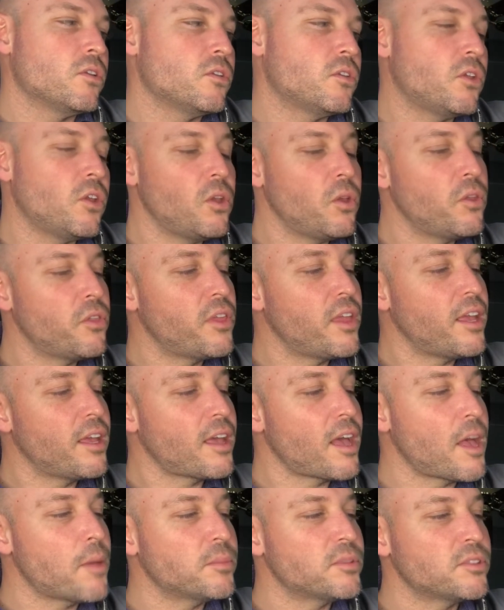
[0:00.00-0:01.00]
Do you think
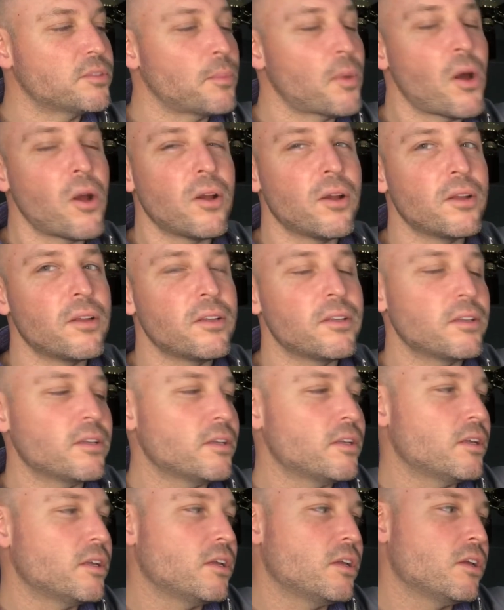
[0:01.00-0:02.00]
I'm smart?"
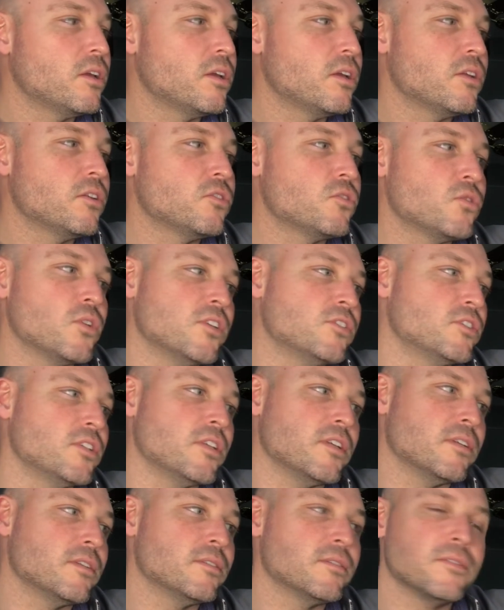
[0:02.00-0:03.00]

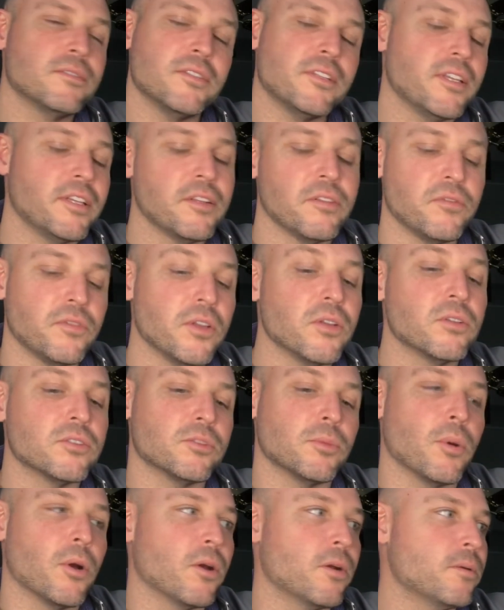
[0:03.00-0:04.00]
Tricia didn't feel
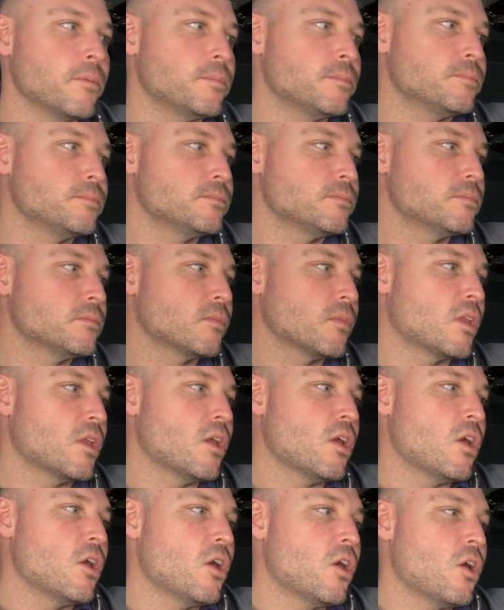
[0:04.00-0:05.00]
smart.
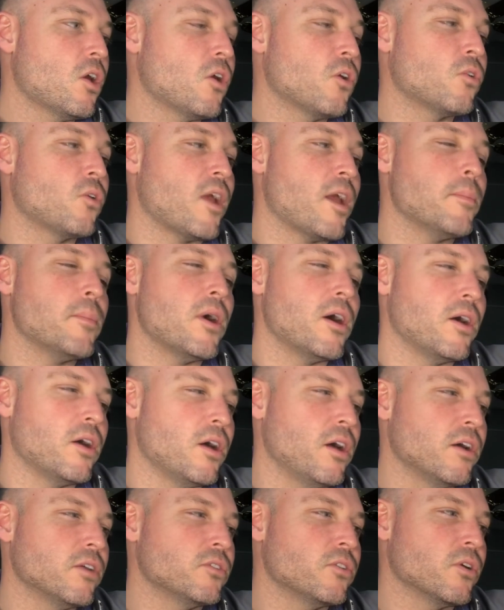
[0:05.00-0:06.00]
Her grandma
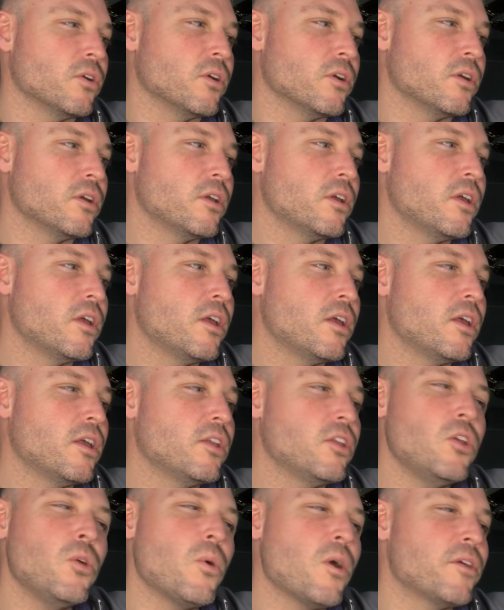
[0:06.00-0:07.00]
hugged her.
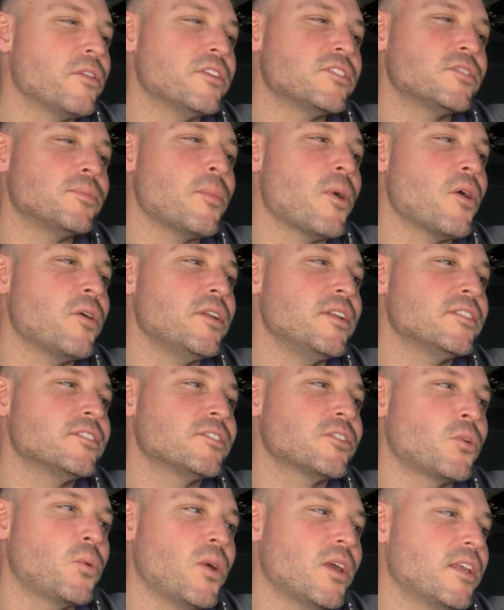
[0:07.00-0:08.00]
"You are the
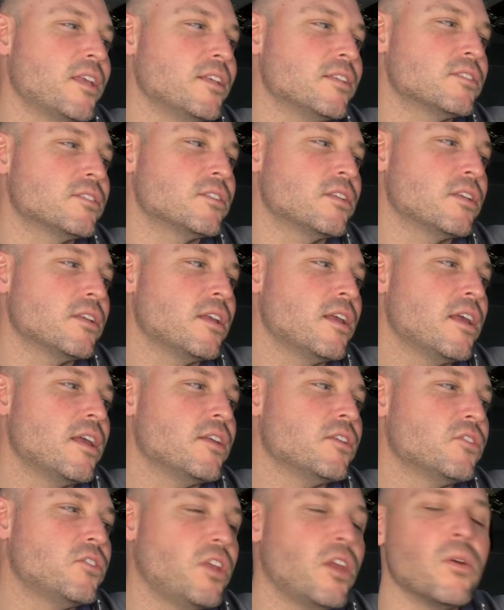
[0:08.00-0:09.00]
smartest, quickest,
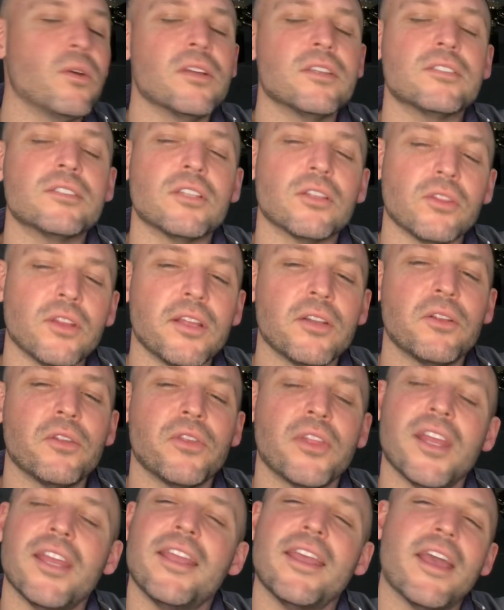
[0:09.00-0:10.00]
dearest little
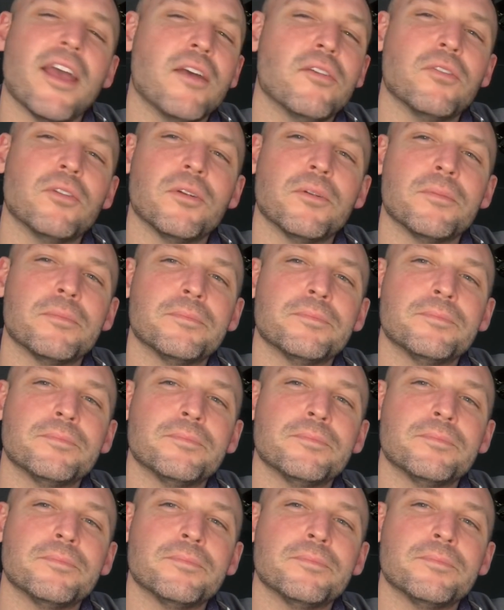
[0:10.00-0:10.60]
thing ever."